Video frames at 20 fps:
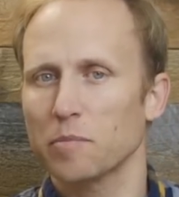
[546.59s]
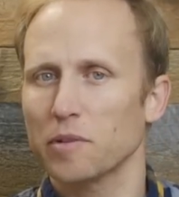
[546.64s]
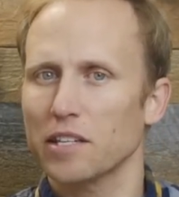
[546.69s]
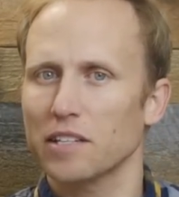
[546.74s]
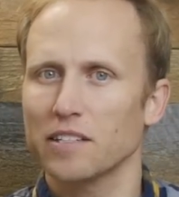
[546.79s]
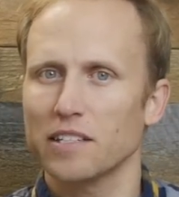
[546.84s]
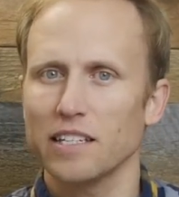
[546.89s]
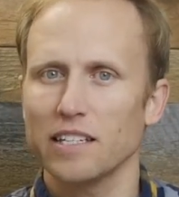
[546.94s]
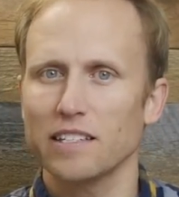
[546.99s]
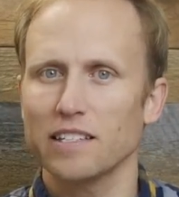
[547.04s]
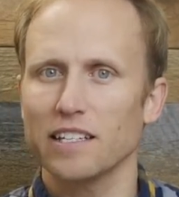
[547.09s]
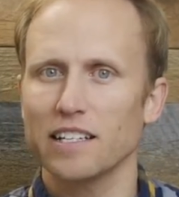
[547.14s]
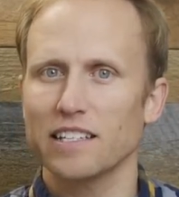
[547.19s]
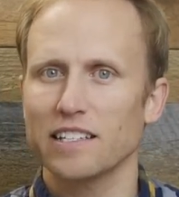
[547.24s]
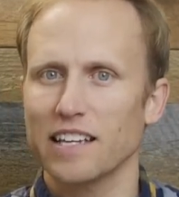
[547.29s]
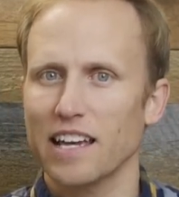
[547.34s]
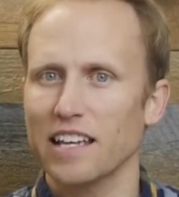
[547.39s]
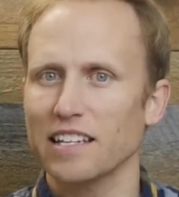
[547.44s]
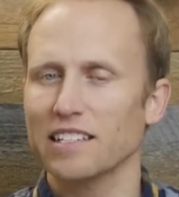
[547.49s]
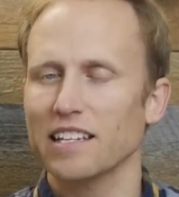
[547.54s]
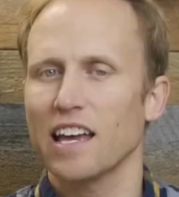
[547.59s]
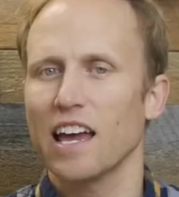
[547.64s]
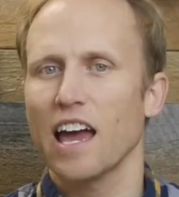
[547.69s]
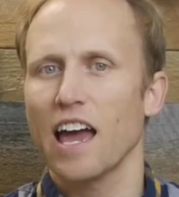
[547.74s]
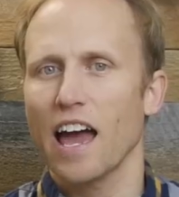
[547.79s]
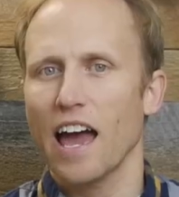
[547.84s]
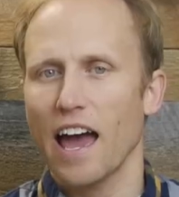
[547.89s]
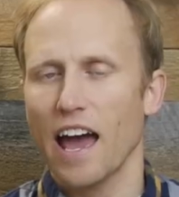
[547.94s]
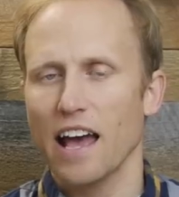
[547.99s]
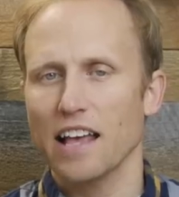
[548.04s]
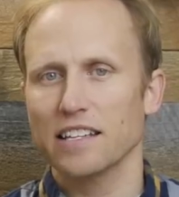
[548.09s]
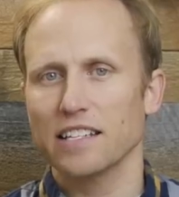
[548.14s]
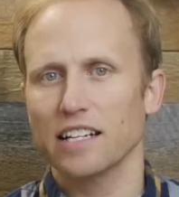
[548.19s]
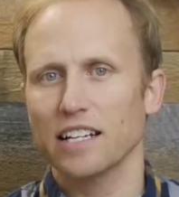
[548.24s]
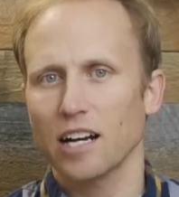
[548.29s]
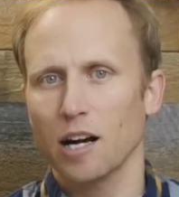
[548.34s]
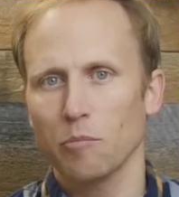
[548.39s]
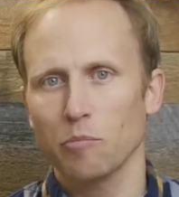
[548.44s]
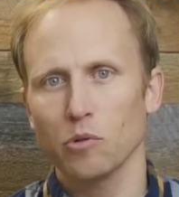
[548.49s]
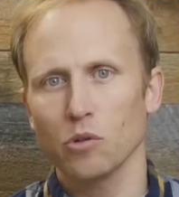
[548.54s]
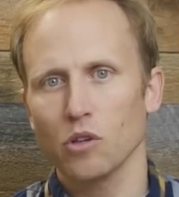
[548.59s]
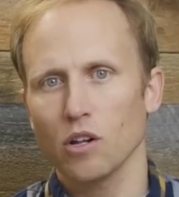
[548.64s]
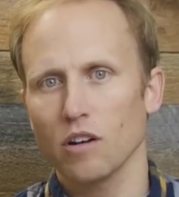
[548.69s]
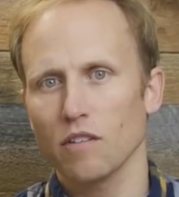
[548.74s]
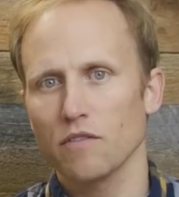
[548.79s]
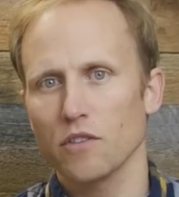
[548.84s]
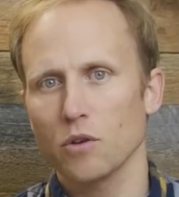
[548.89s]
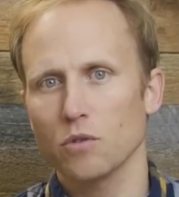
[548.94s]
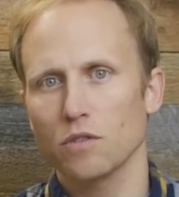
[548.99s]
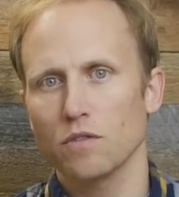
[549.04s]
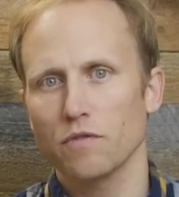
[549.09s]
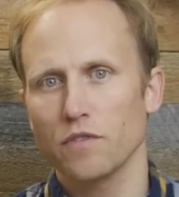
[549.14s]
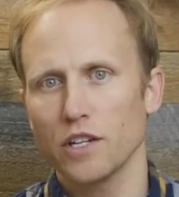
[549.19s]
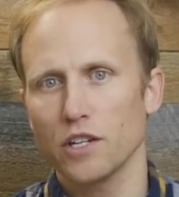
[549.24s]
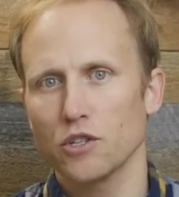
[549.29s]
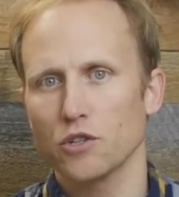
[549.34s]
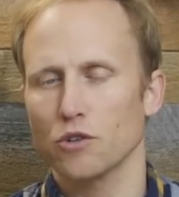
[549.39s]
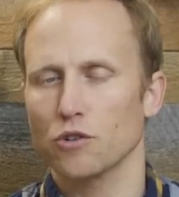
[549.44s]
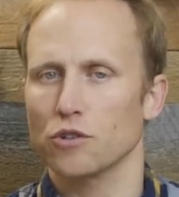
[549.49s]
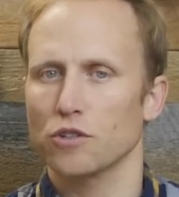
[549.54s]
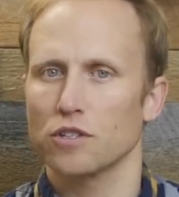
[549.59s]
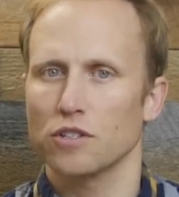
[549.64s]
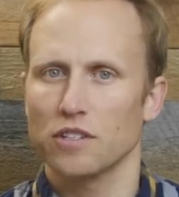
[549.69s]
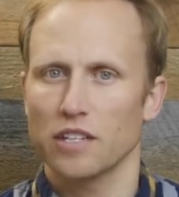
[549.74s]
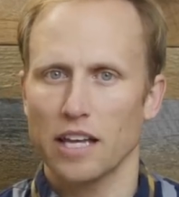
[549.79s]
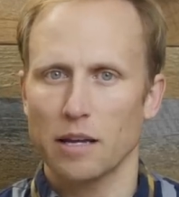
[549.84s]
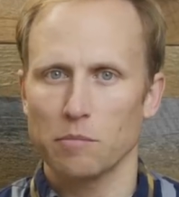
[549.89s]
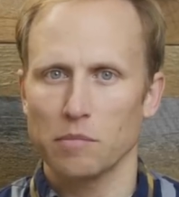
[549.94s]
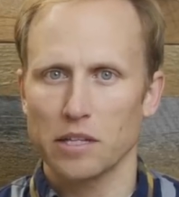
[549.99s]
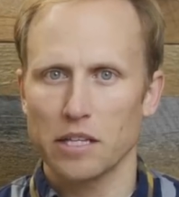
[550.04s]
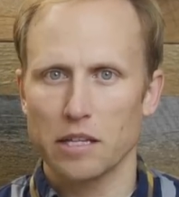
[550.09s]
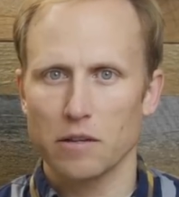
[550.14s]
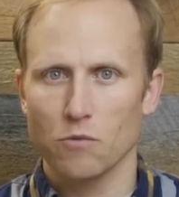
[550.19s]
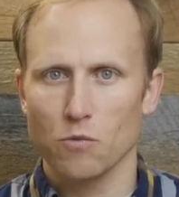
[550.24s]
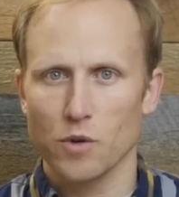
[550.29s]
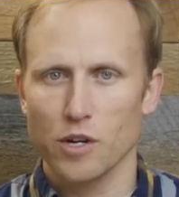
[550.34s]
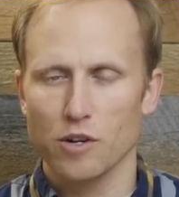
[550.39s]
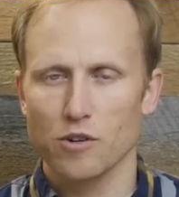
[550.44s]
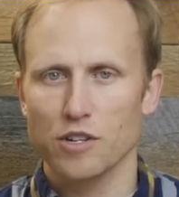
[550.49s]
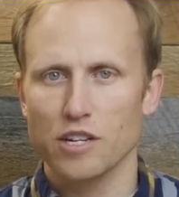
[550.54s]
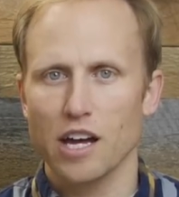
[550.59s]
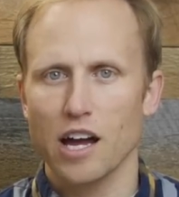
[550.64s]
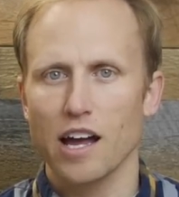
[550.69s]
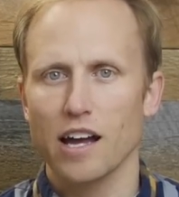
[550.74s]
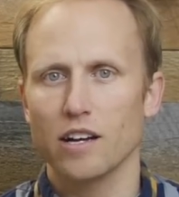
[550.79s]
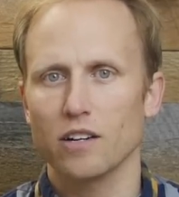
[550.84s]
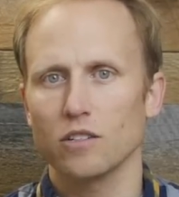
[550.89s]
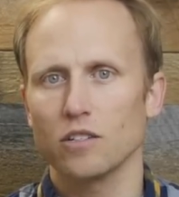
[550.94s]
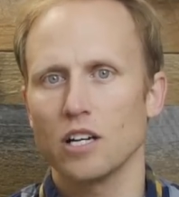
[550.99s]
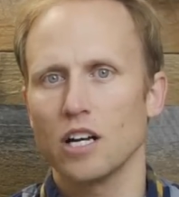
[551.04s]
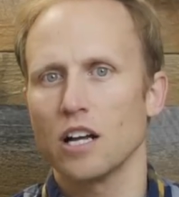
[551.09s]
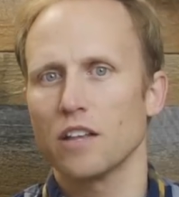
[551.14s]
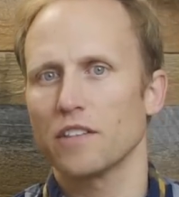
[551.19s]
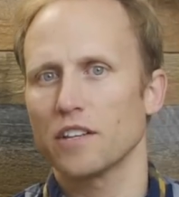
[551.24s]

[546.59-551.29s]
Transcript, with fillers: But the T6S has a couple of those features, namely the rear dial,